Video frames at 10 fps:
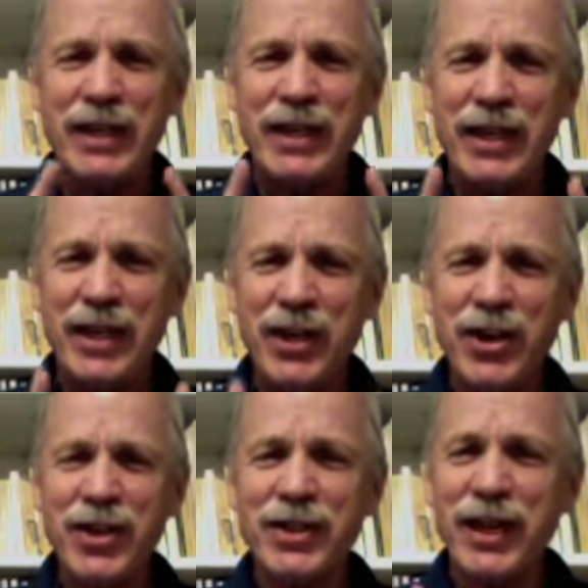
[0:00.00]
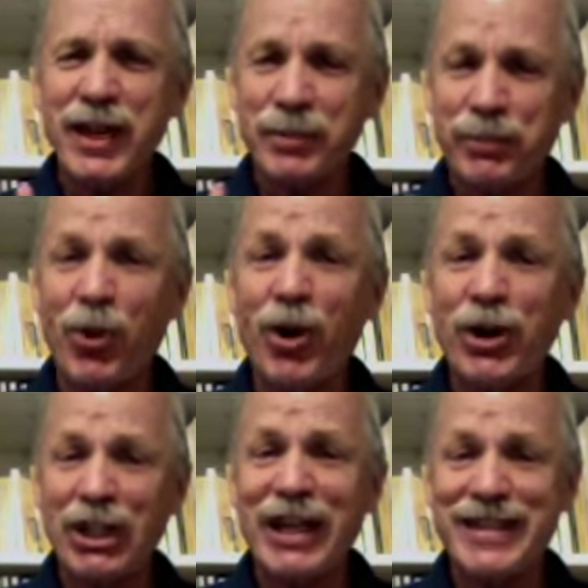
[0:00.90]
Here is an
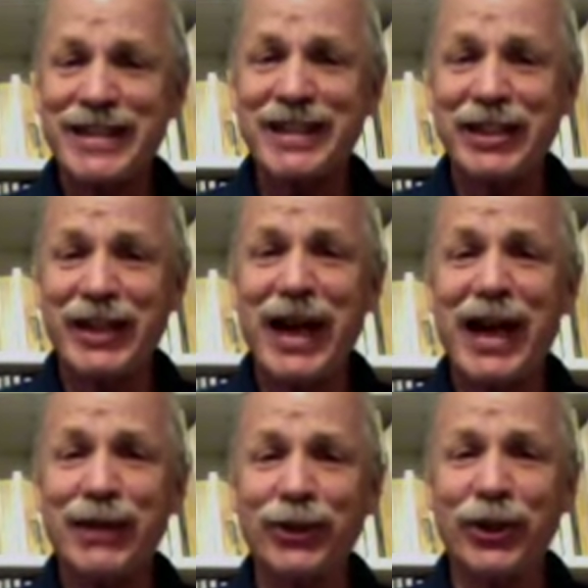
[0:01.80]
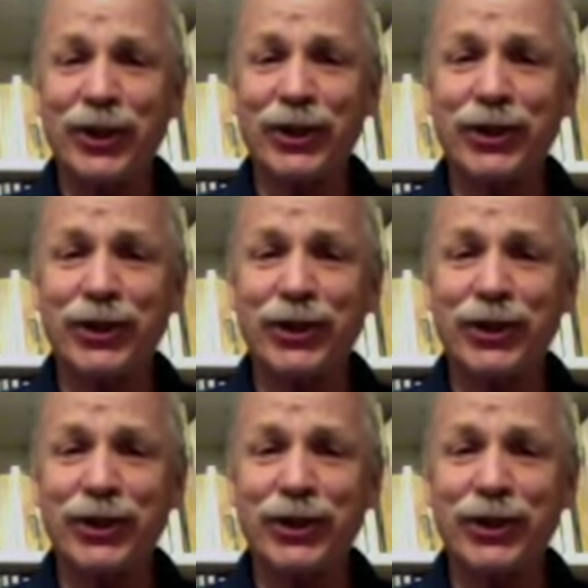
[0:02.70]
important lesson that I've learned.